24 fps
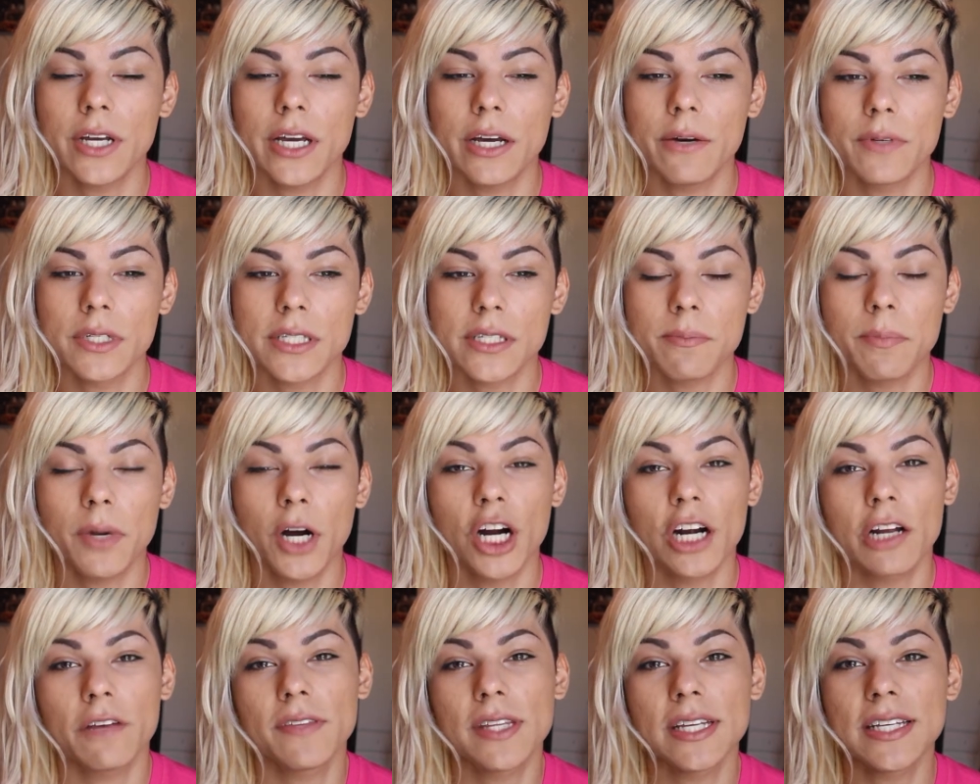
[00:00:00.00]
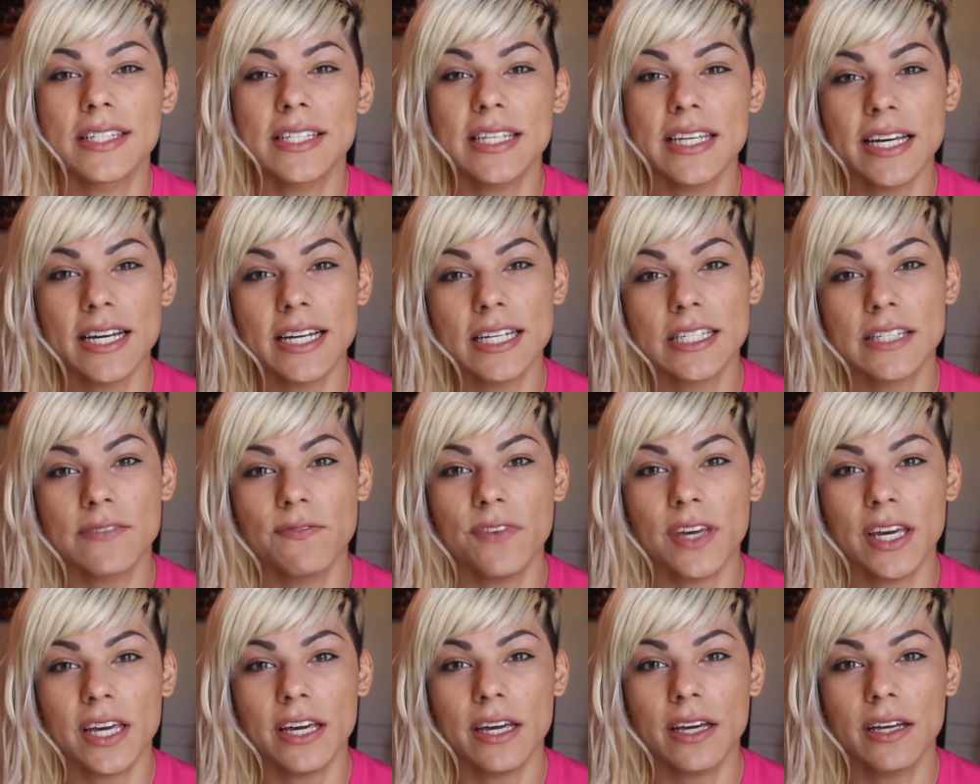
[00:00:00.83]
It was a part of the
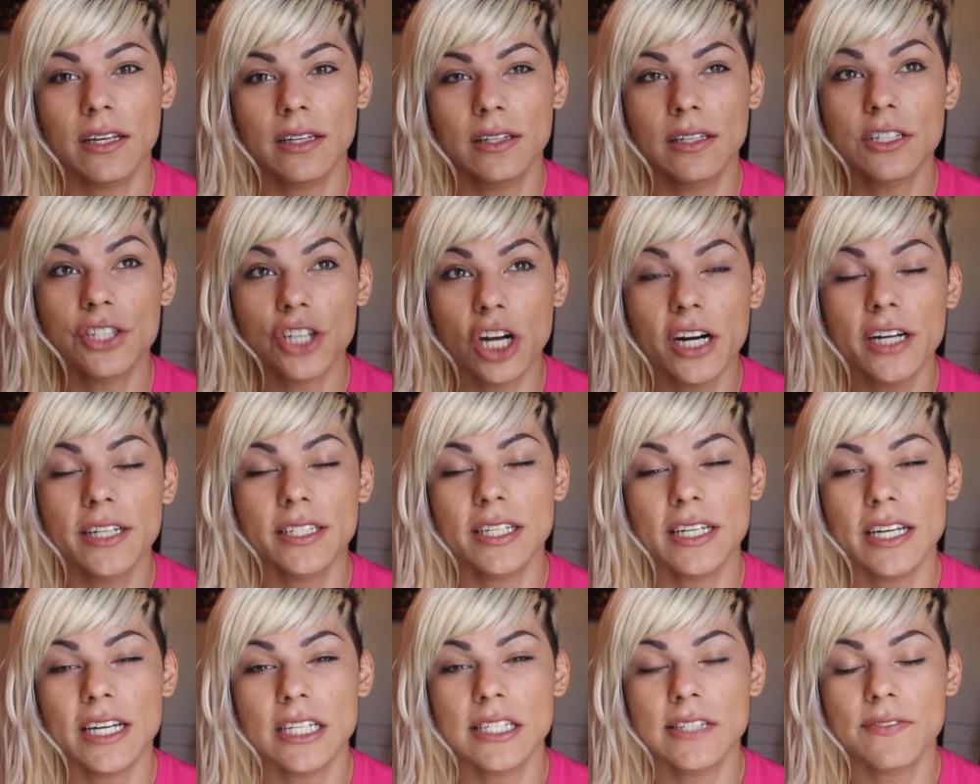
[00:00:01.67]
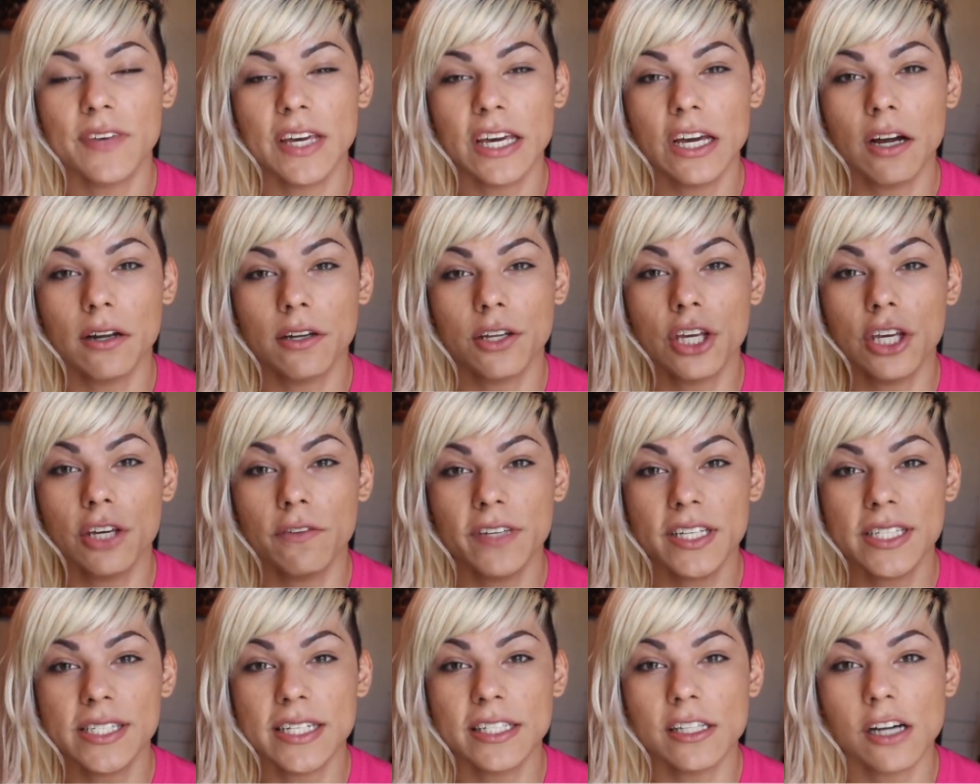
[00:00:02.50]
TSB, the Tarte TSB on
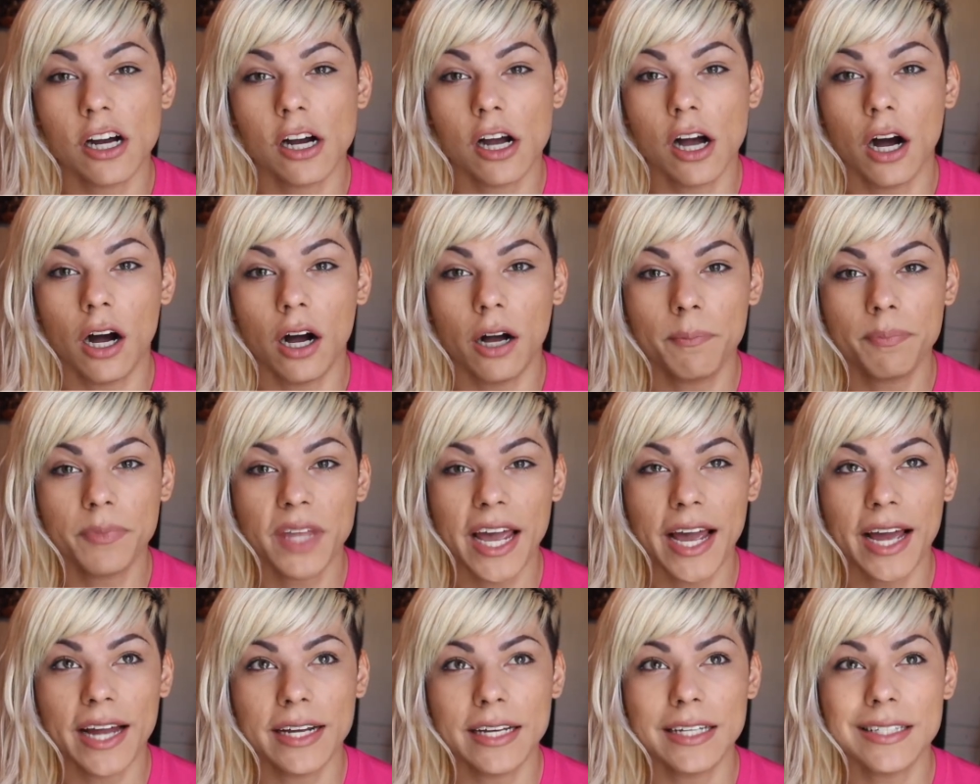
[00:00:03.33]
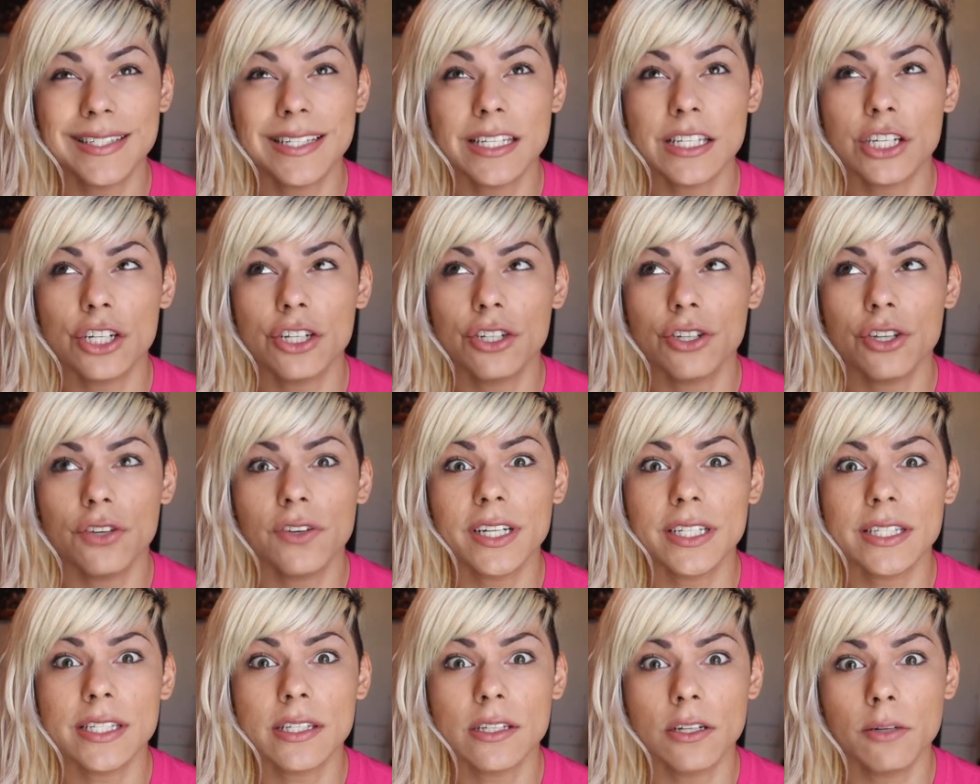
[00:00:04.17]
QVC.com, and it's still, you
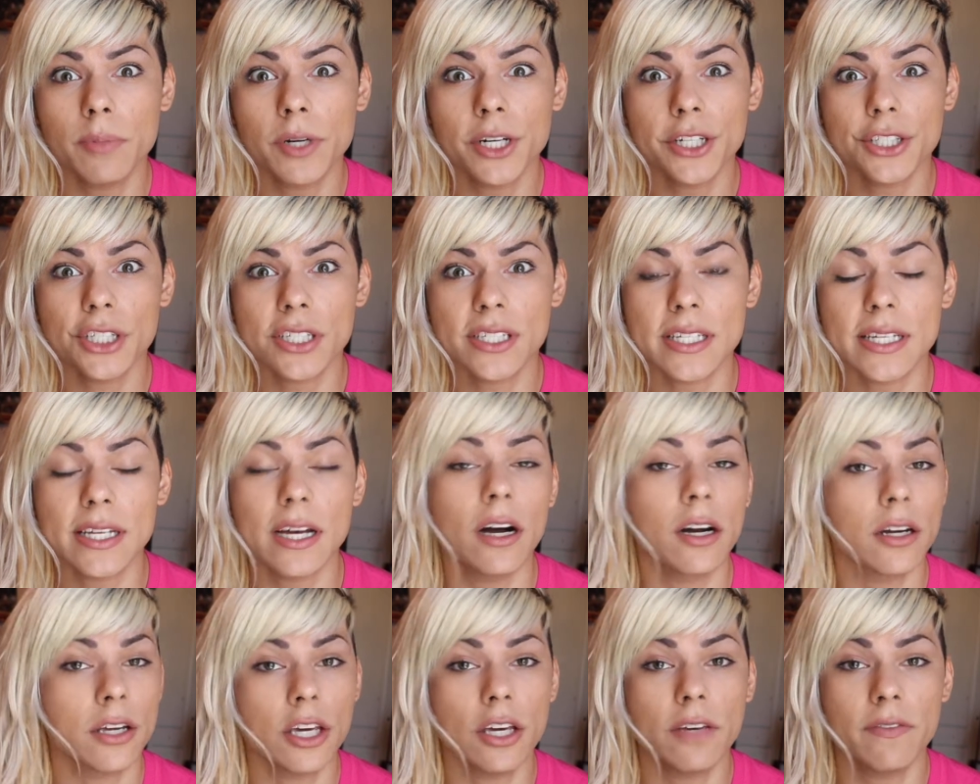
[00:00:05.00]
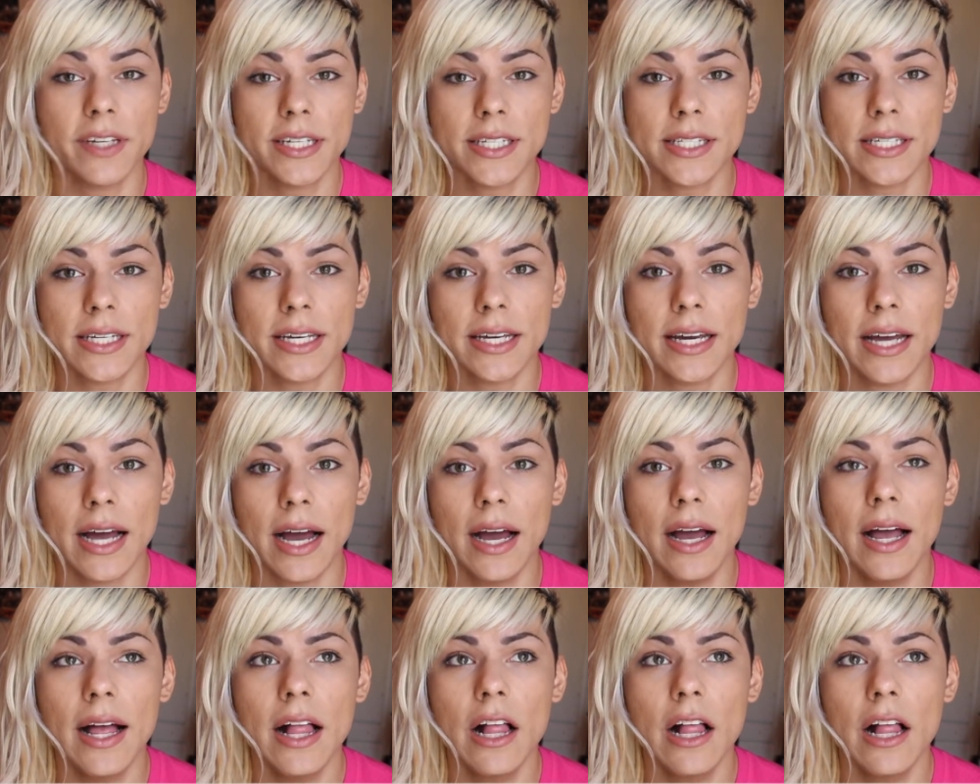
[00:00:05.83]
can still purchase it on QVC